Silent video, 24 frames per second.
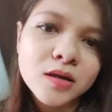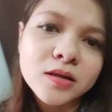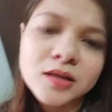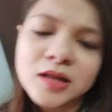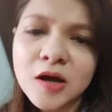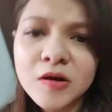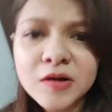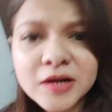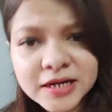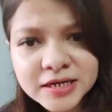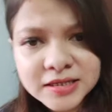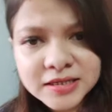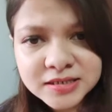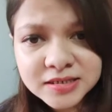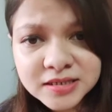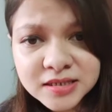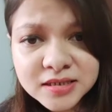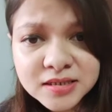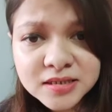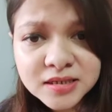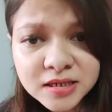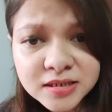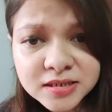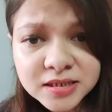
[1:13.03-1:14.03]
Now let us
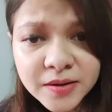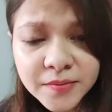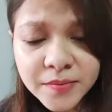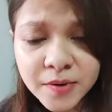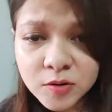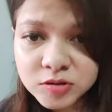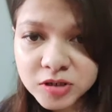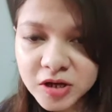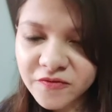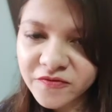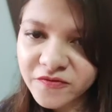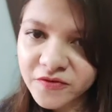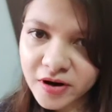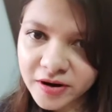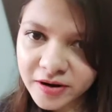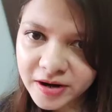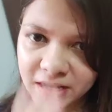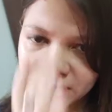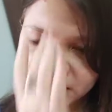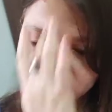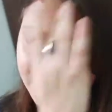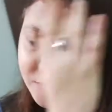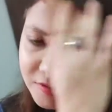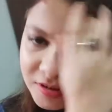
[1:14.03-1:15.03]
discuss about a very
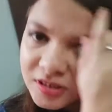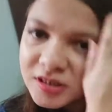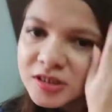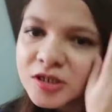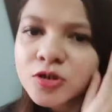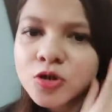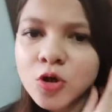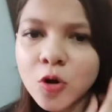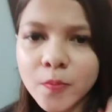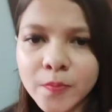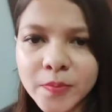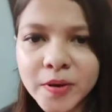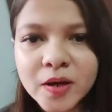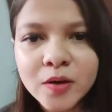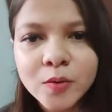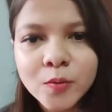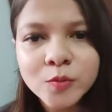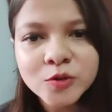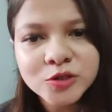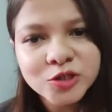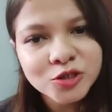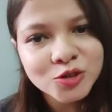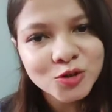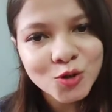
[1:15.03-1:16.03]
interesting topic
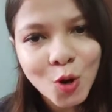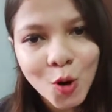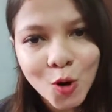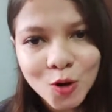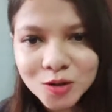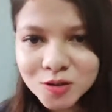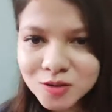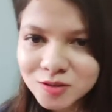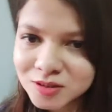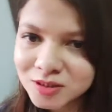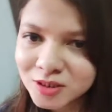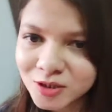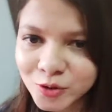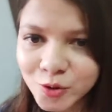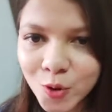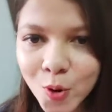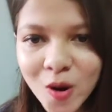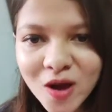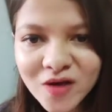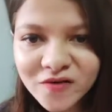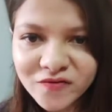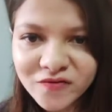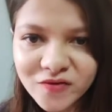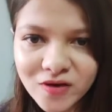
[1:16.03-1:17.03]
which is called zero
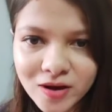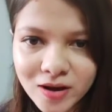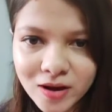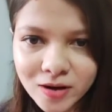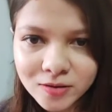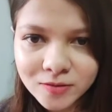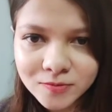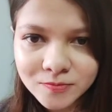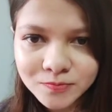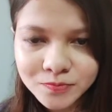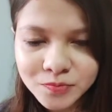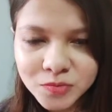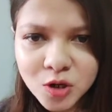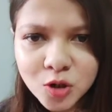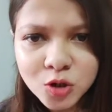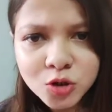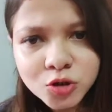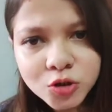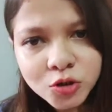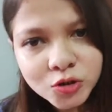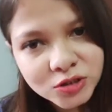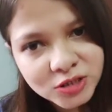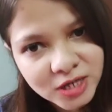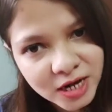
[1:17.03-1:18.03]
FIR.
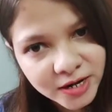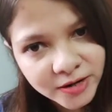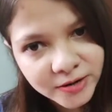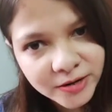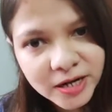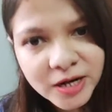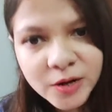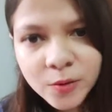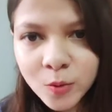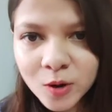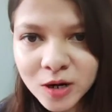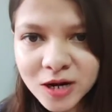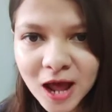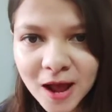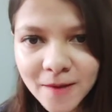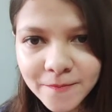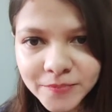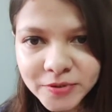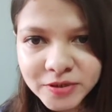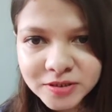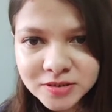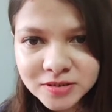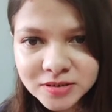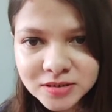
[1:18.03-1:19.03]
So generally what
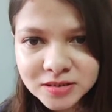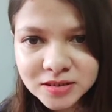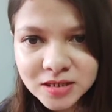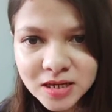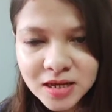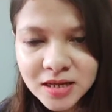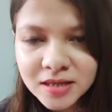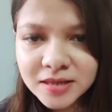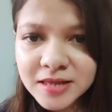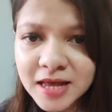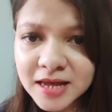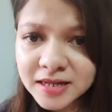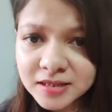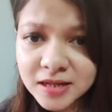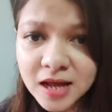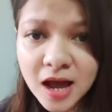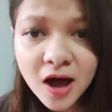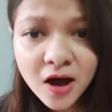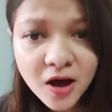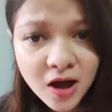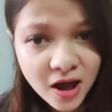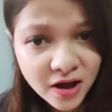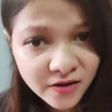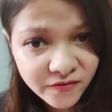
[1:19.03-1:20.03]
happens that
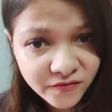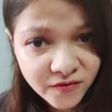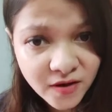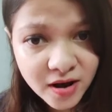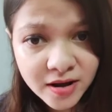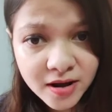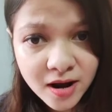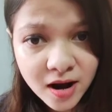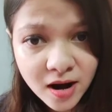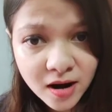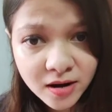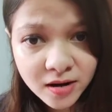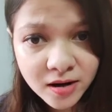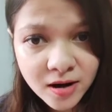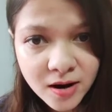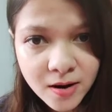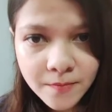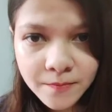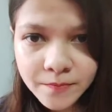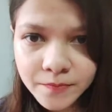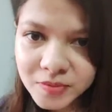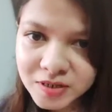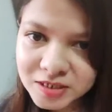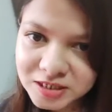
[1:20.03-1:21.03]
a FIR
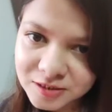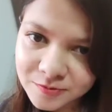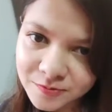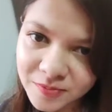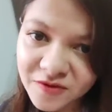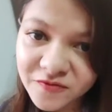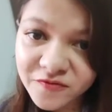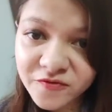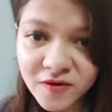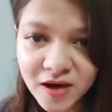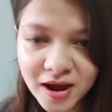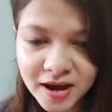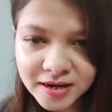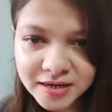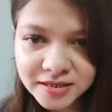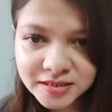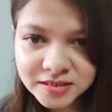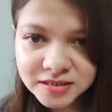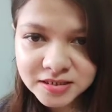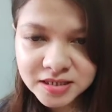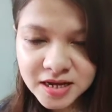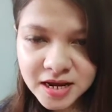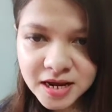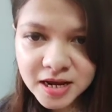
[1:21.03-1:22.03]
must be
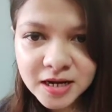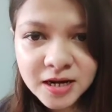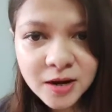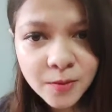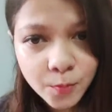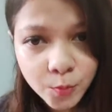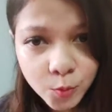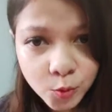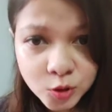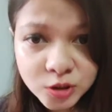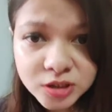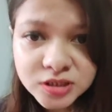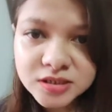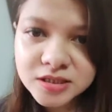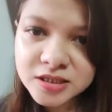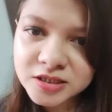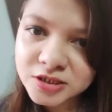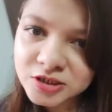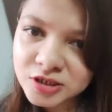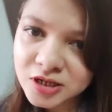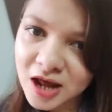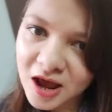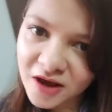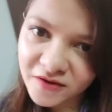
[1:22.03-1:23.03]
filed in a police
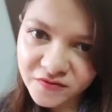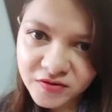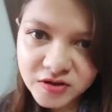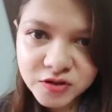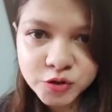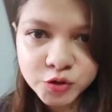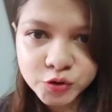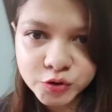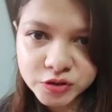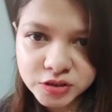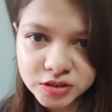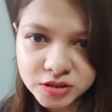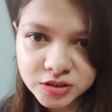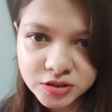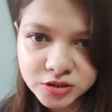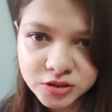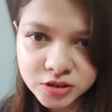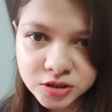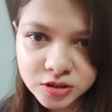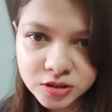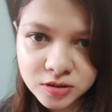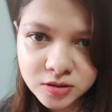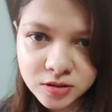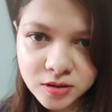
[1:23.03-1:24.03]
station having
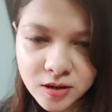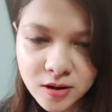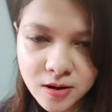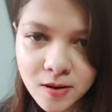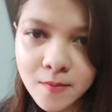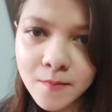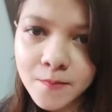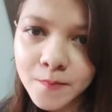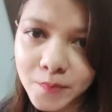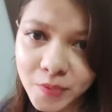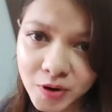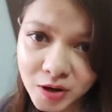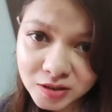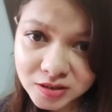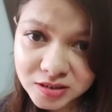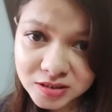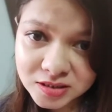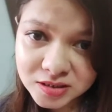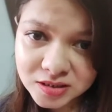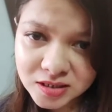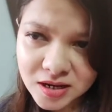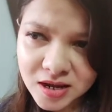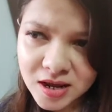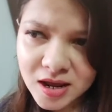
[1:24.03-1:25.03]
jurisdiction.
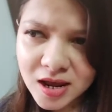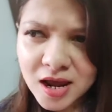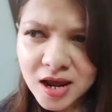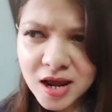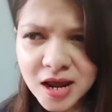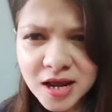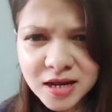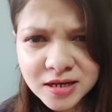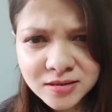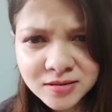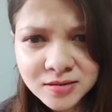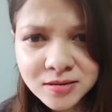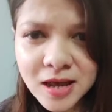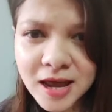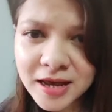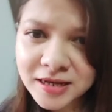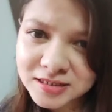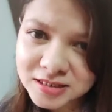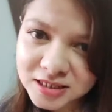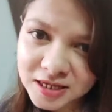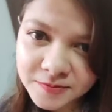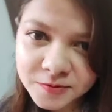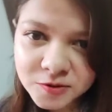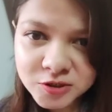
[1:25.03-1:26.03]
But in
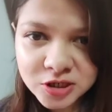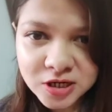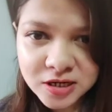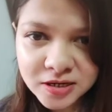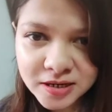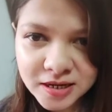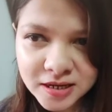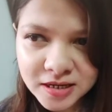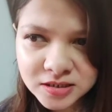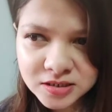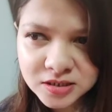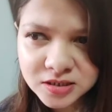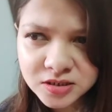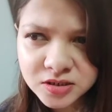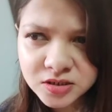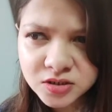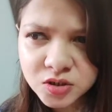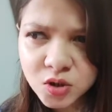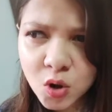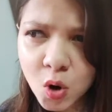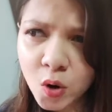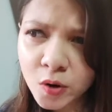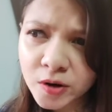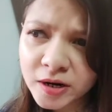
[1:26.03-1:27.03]
exceptional
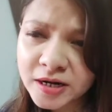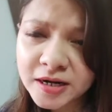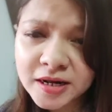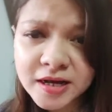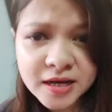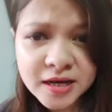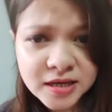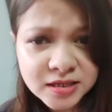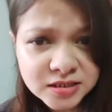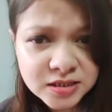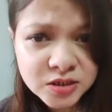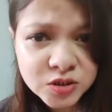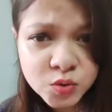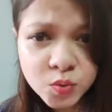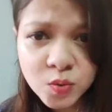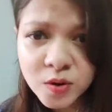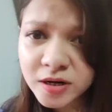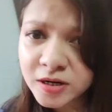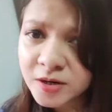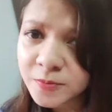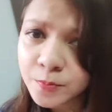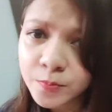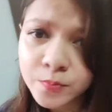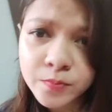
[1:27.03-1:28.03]
cases or in cases
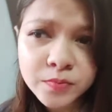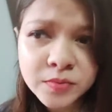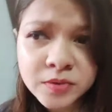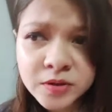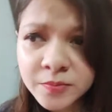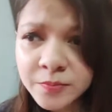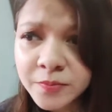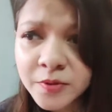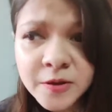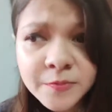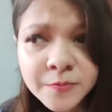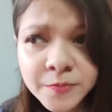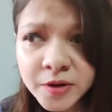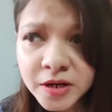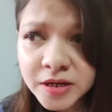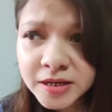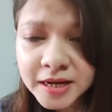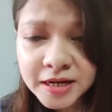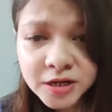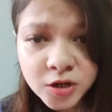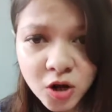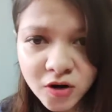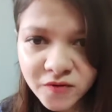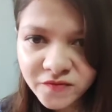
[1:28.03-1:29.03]
where the people
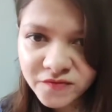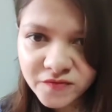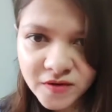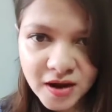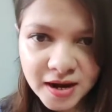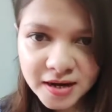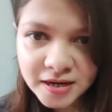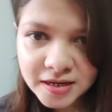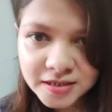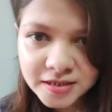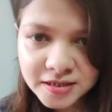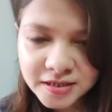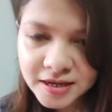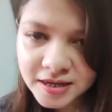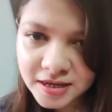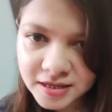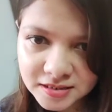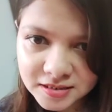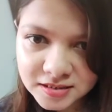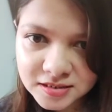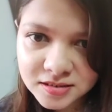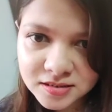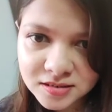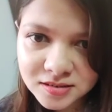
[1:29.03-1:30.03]
cannot file the
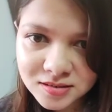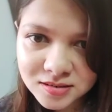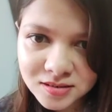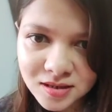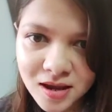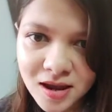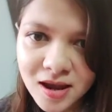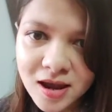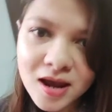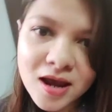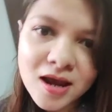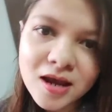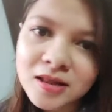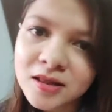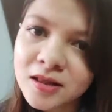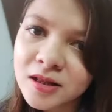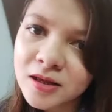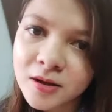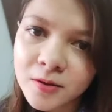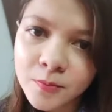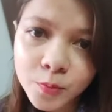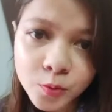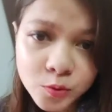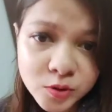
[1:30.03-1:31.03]
cases in
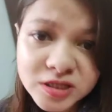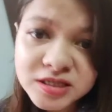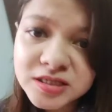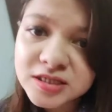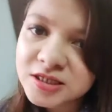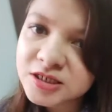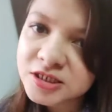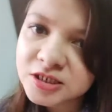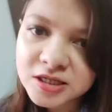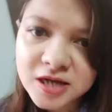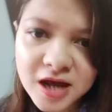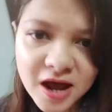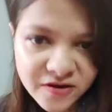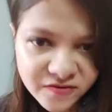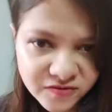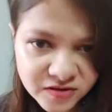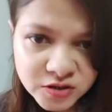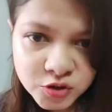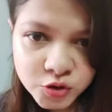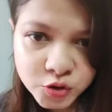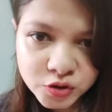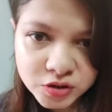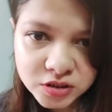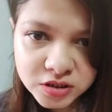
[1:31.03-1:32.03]
the police station
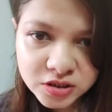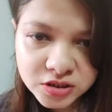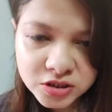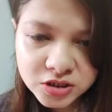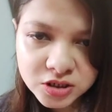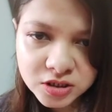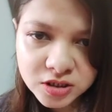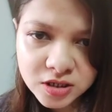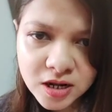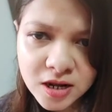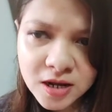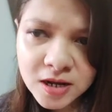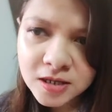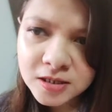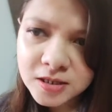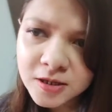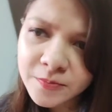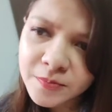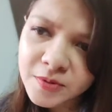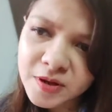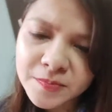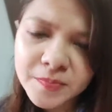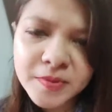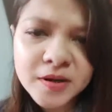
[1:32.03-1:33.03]
having jurisdiction, the
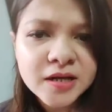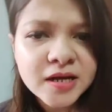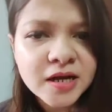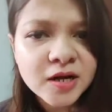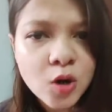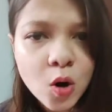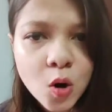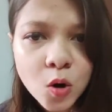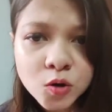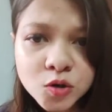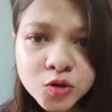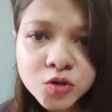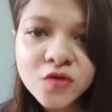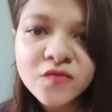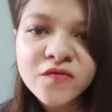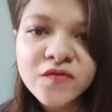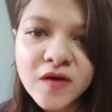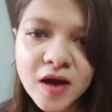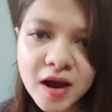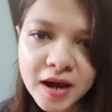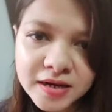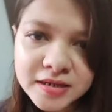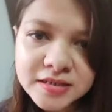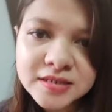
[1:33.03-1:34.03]
people can also
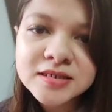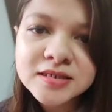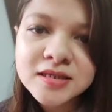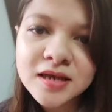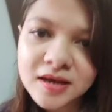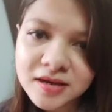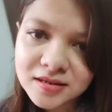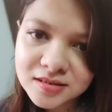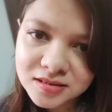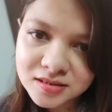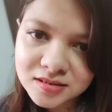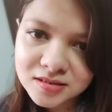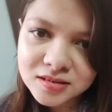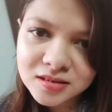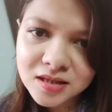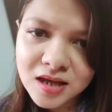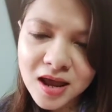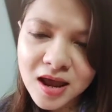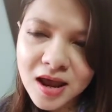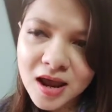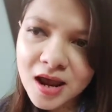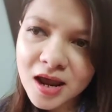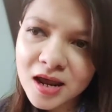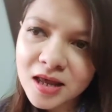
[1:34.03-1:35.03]
file these cases
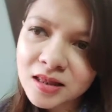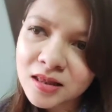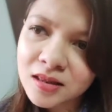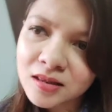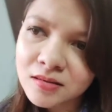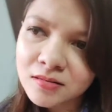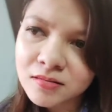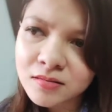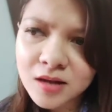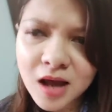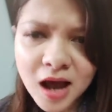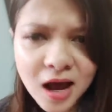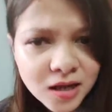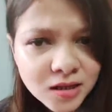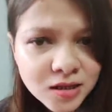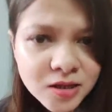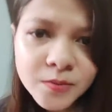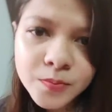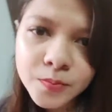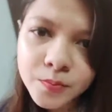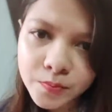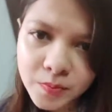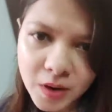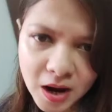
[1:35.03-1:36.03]
in
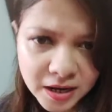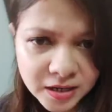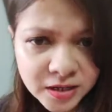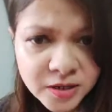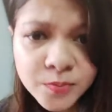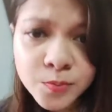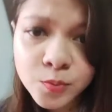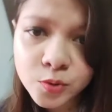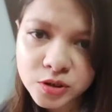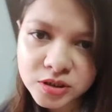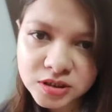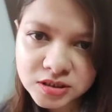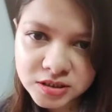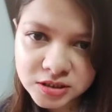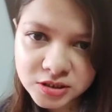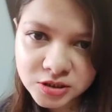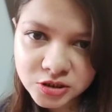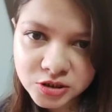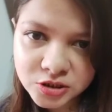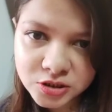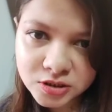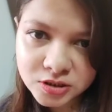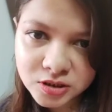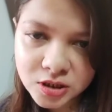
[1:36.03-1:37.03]
other police
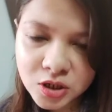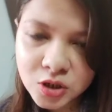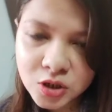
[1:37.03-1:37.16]
station.